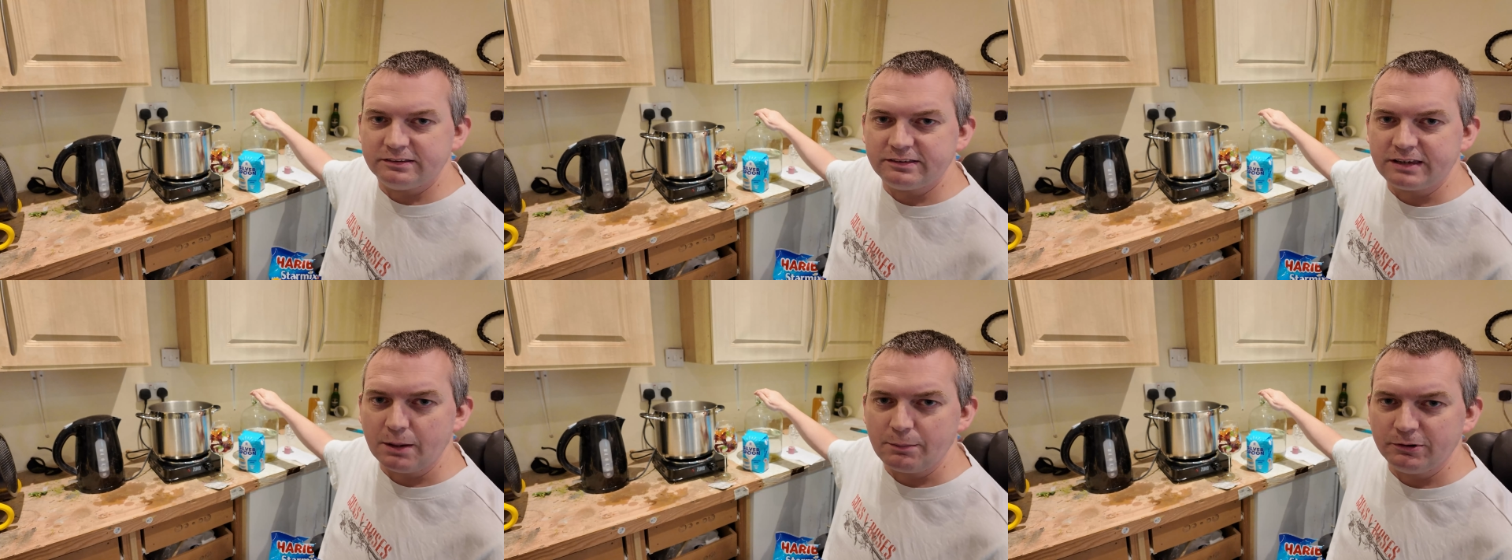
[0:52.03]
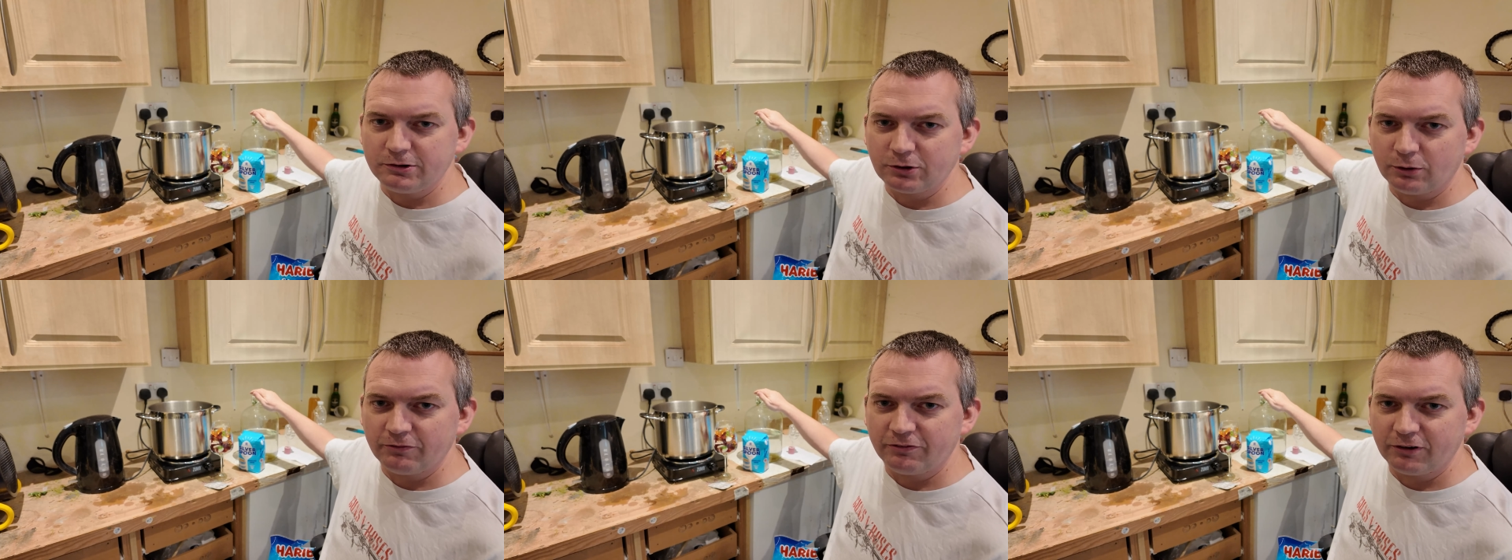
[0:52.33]

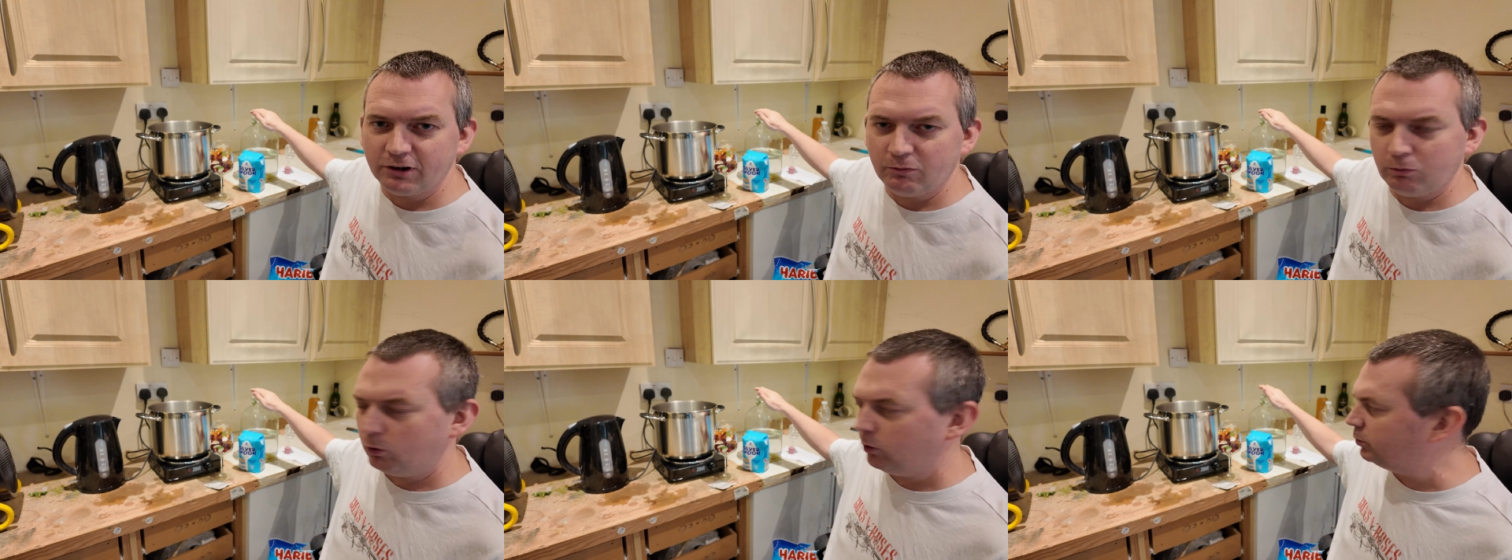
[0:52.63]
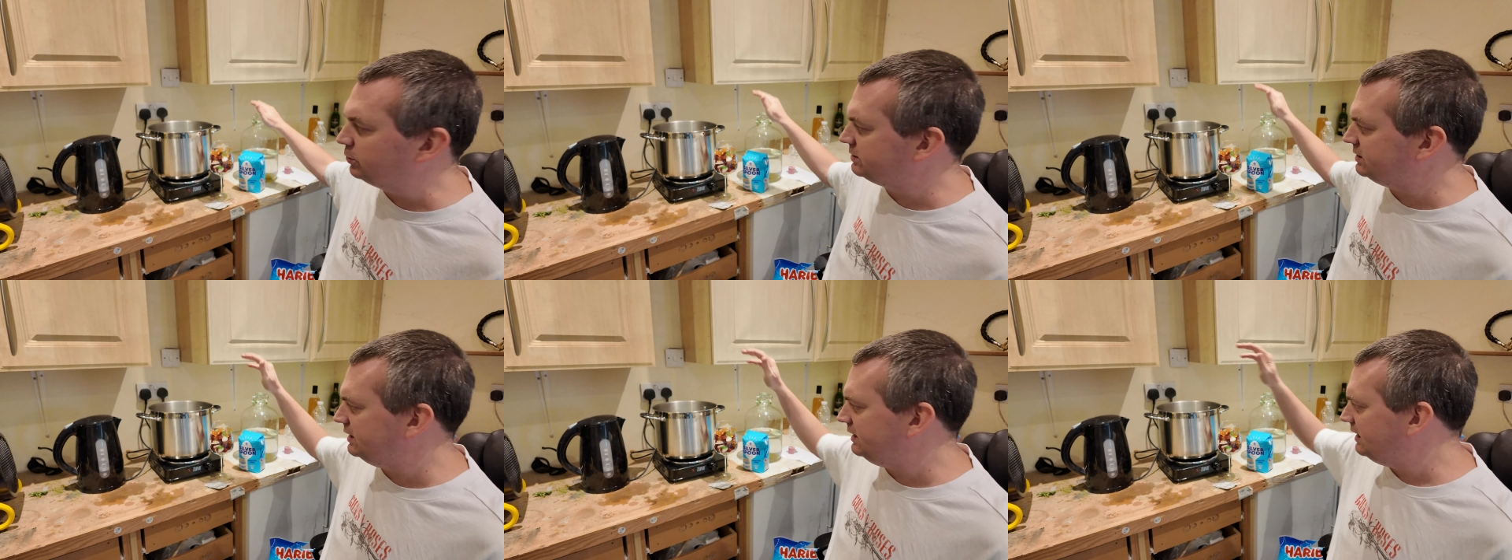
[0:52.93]
demi-john full of
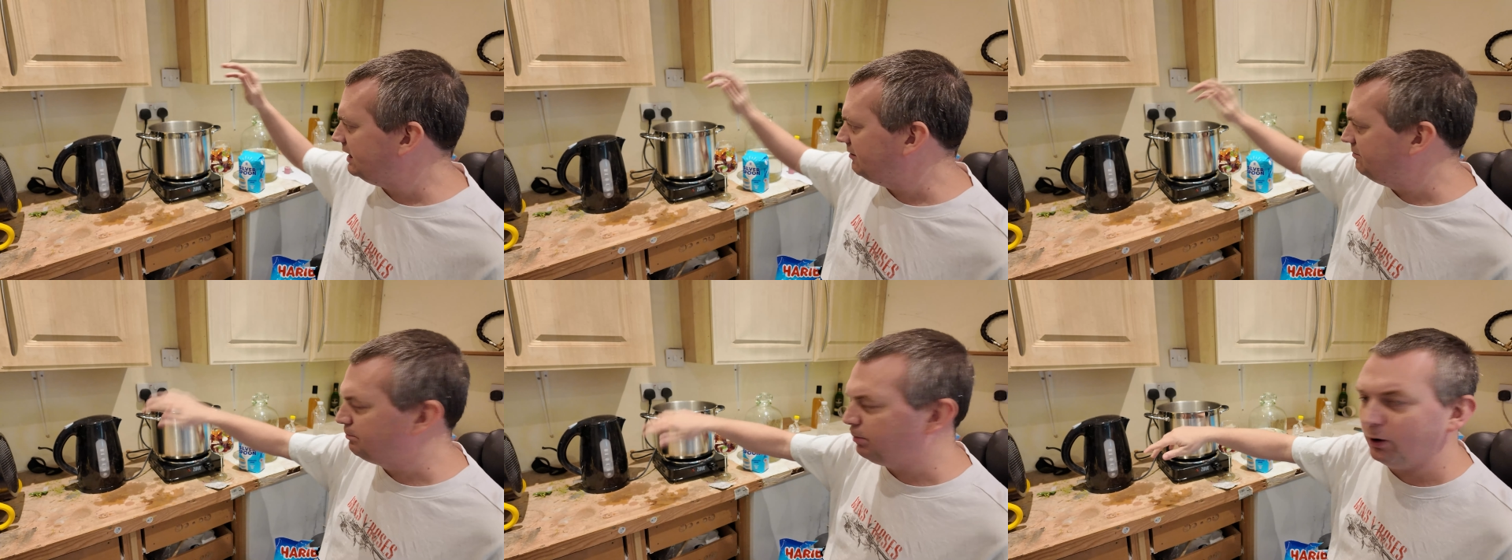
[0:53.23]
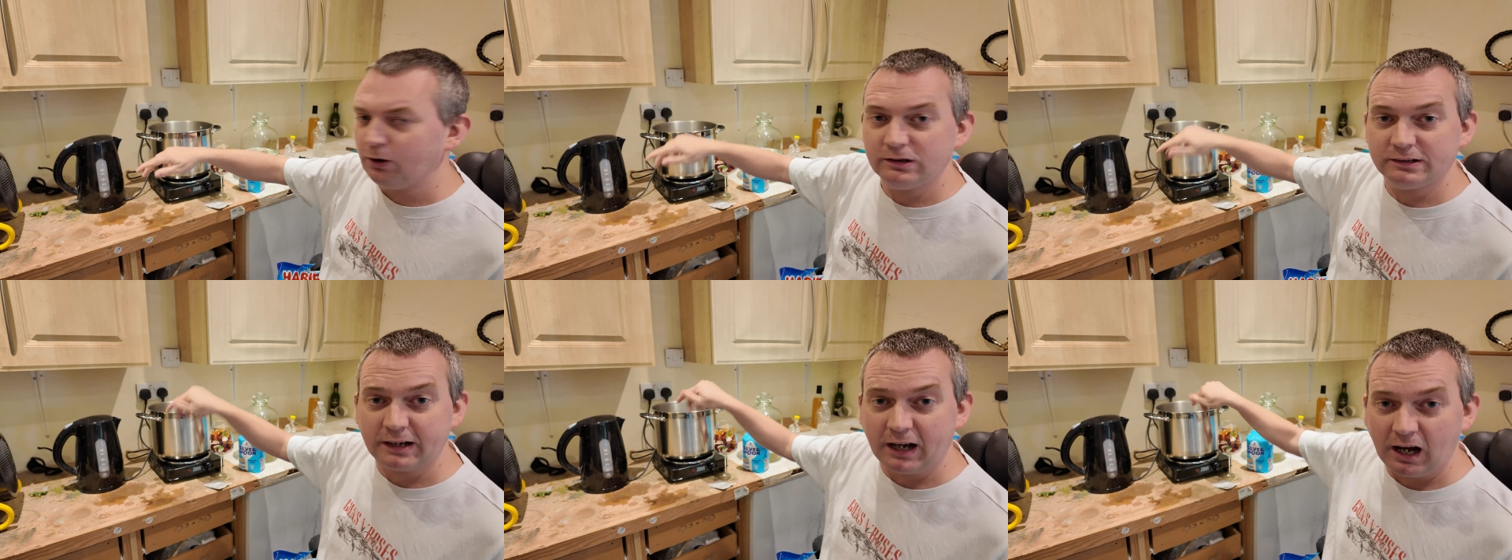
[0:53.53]
water. I've
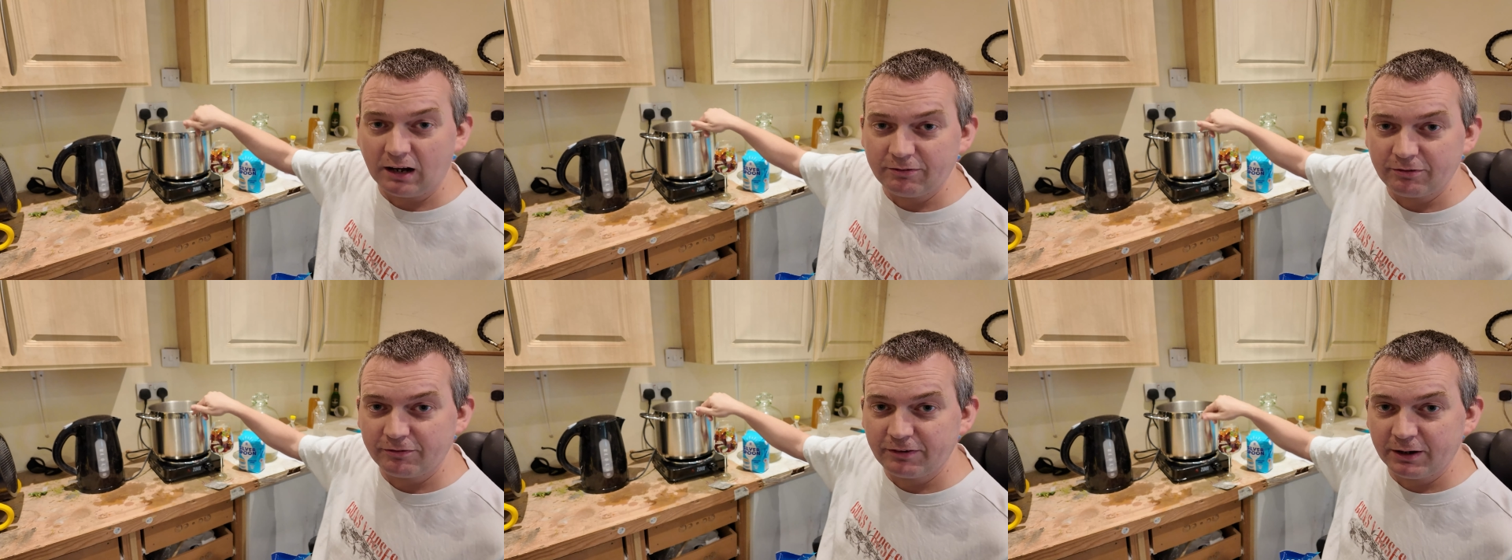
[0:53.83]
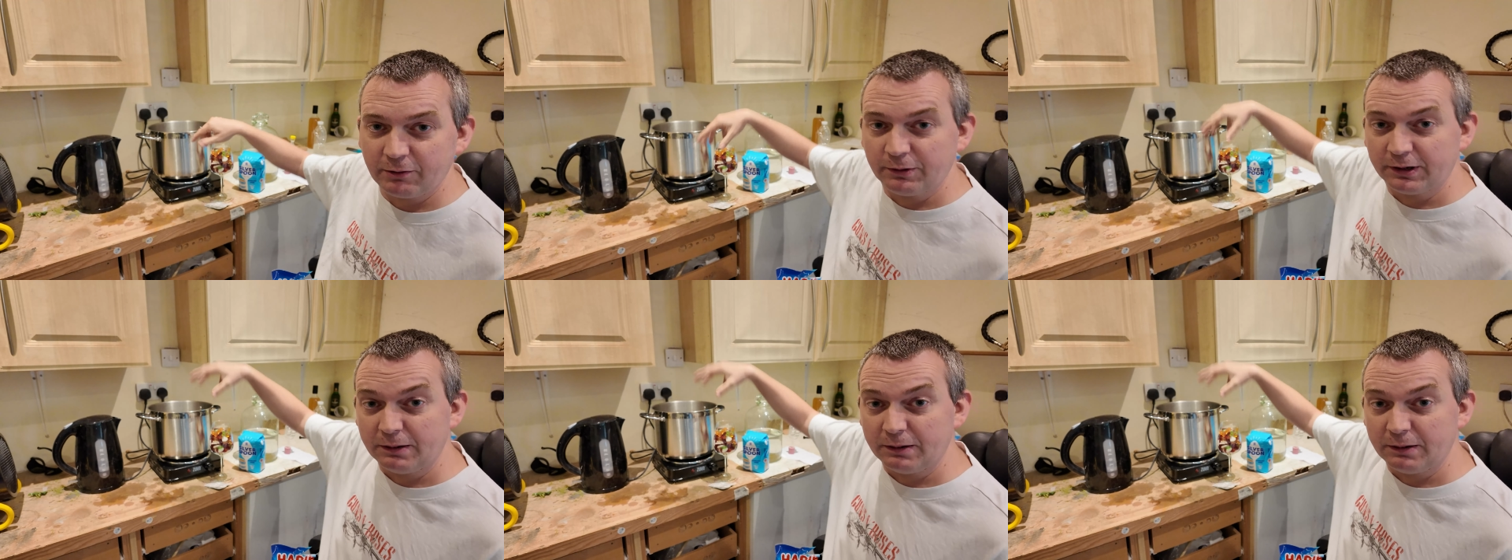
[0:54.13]
boiled half of it.